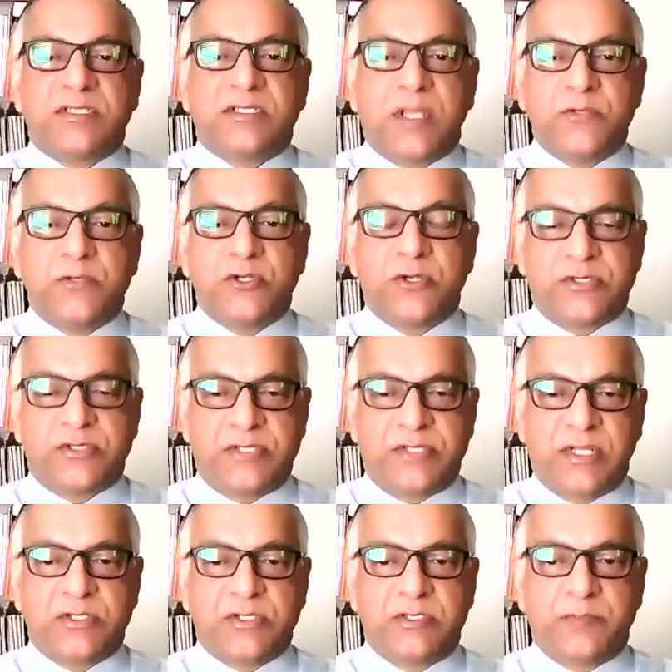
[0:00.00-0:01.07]

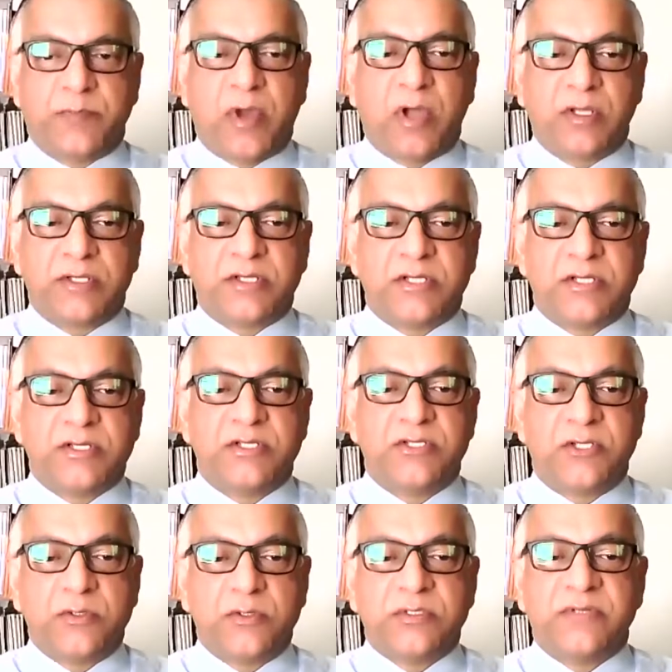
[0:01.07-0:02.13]
jurisdictions, politicians use
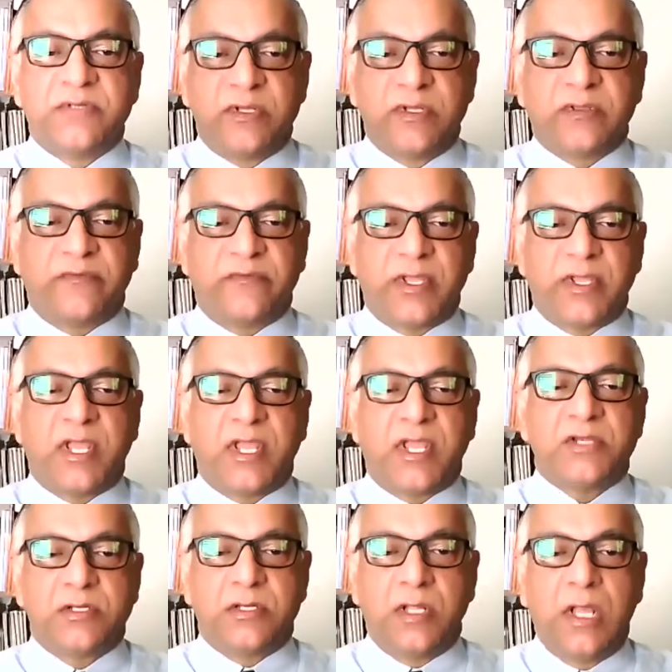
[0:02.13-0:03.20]
the vilification
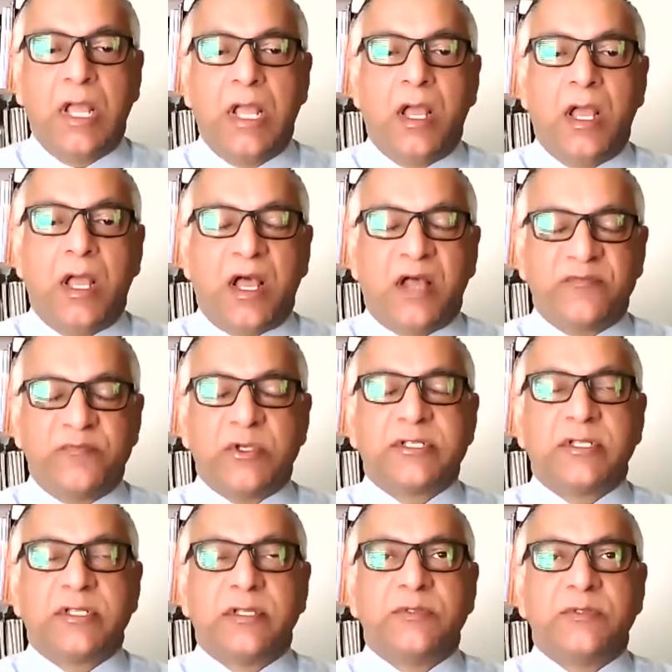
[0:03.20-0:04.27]
of
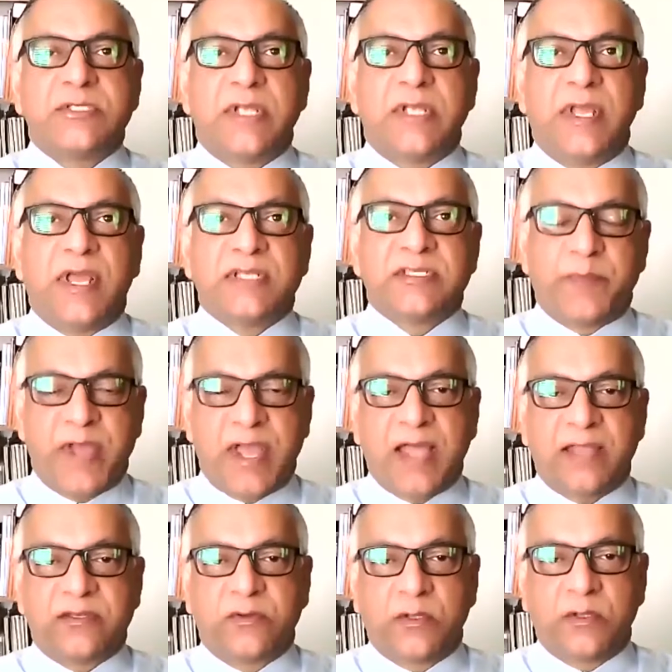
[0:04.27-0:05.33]
Muslims as a path to
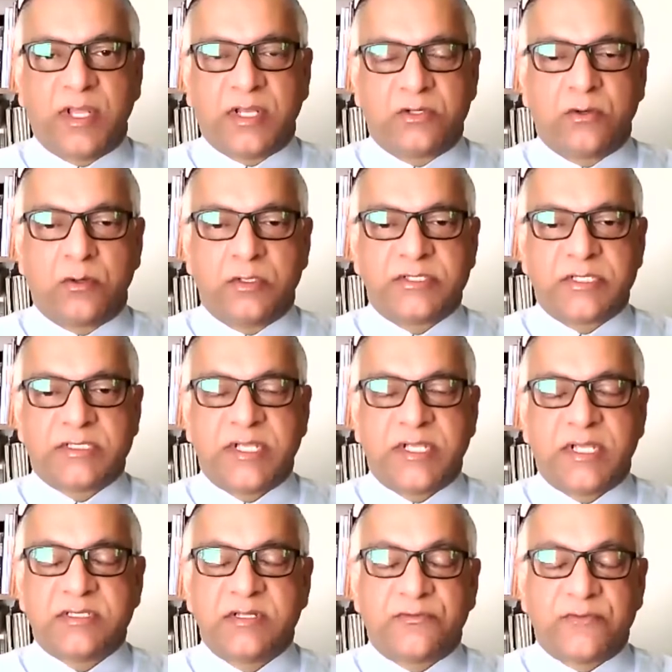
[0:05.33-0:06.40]
electoral success. And
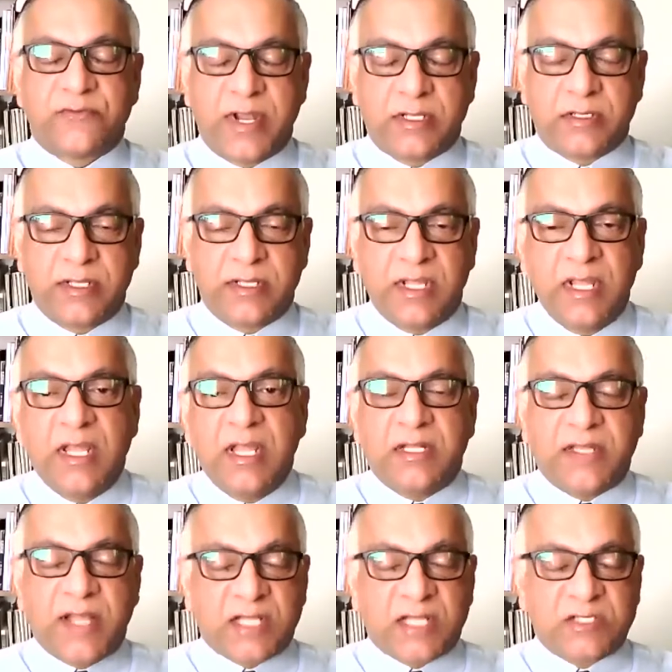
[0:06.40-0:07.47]
frankly,
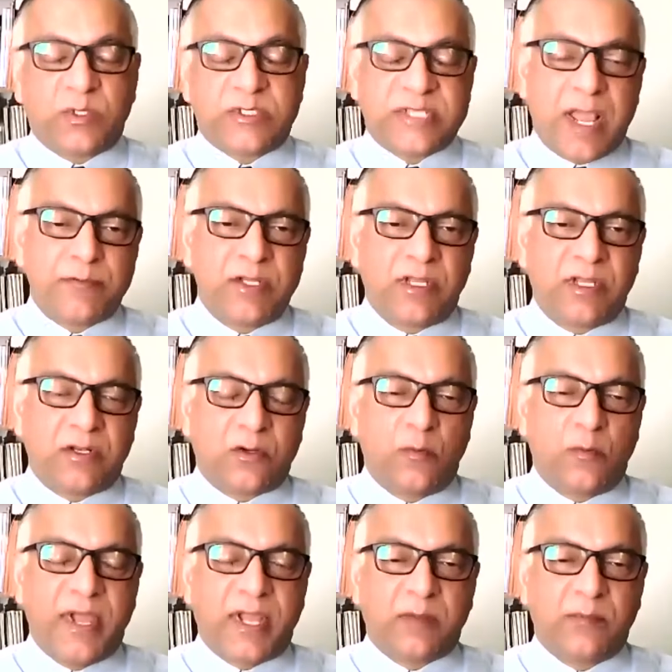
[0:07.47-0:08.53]
that's what's happening in Quebec,
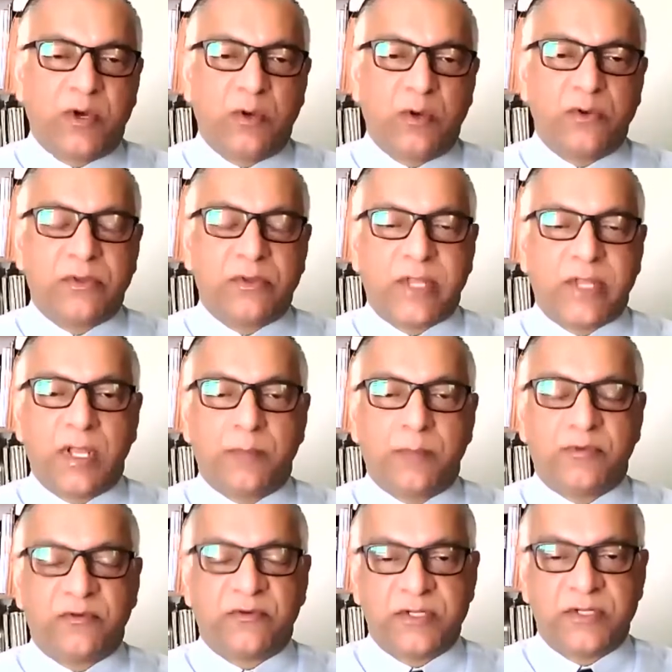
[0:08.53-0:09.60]
both
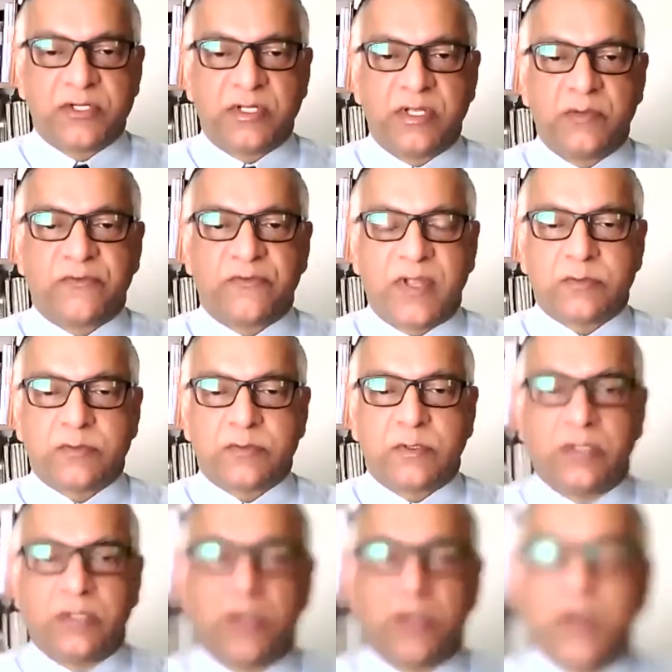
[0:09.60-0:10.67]
provincially with François
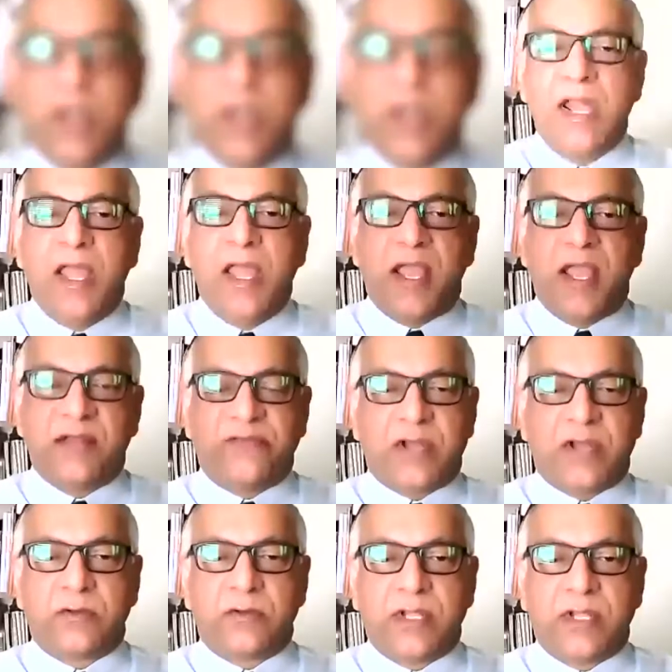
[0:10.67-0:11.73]
Legault and federally
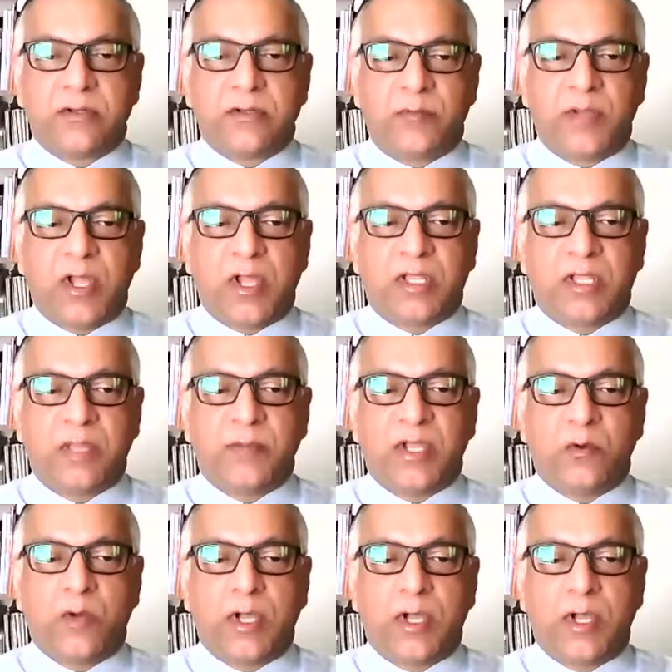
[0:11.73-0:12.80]
under the Bloc Québécois.
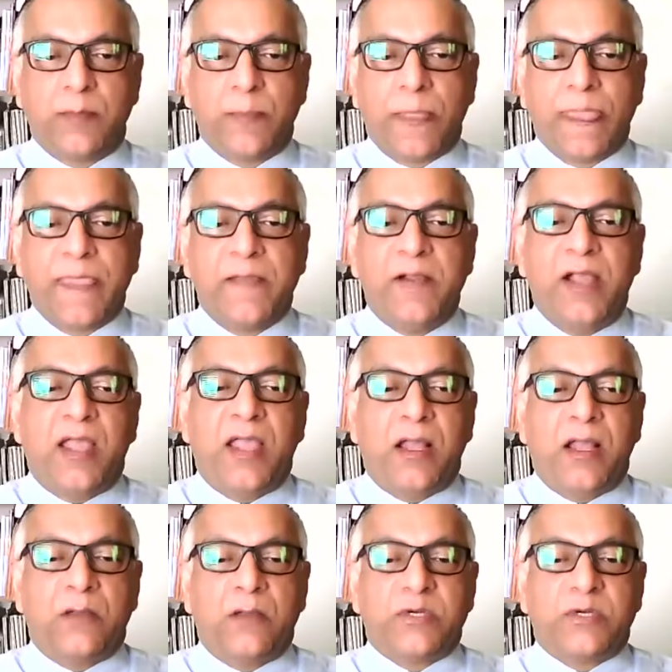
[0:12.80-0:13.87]
We're
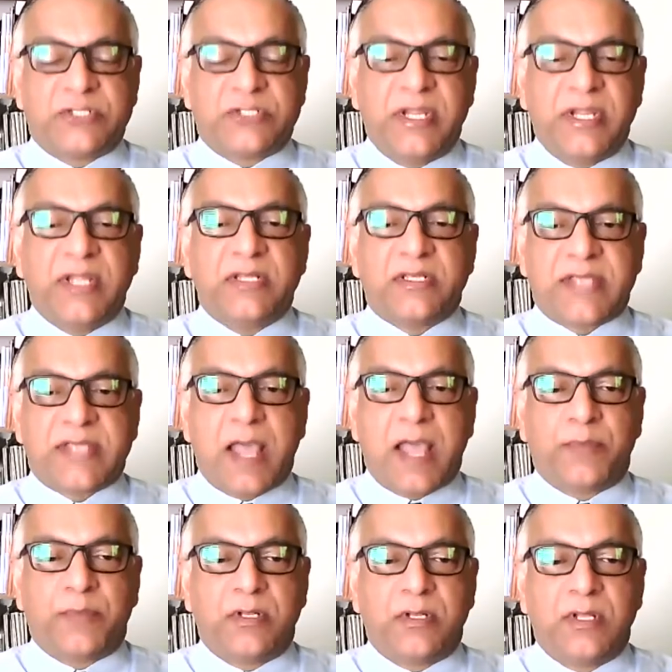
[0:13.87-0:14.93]
seeing this happen.